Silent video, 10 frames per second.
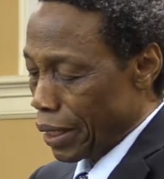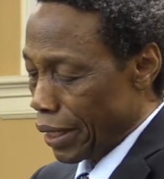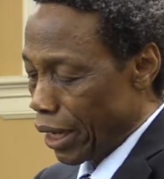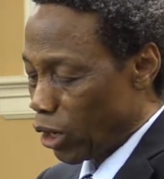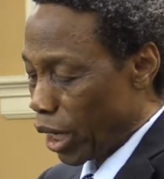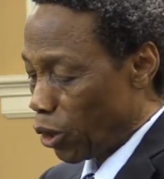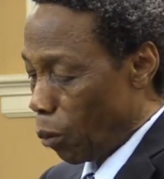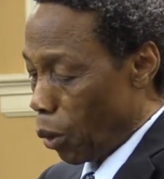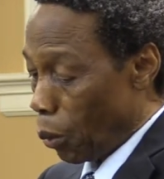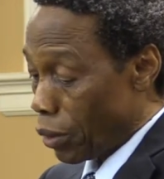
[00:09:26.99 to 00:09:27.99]
The
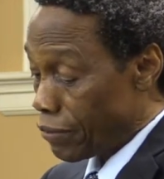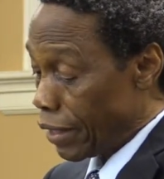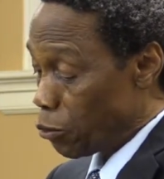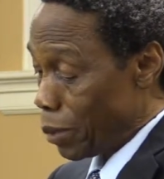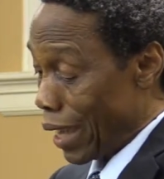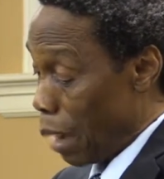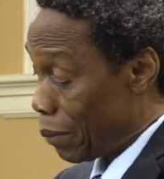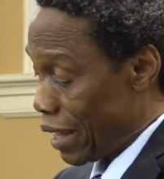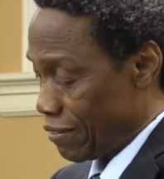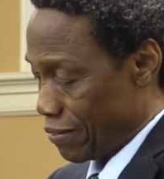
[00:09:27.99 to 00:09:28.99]
Ekeoba was said to be
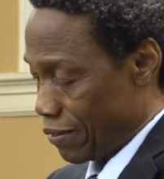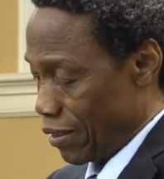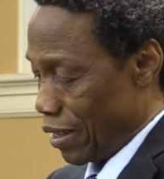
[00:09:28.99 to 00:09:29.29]
harmless,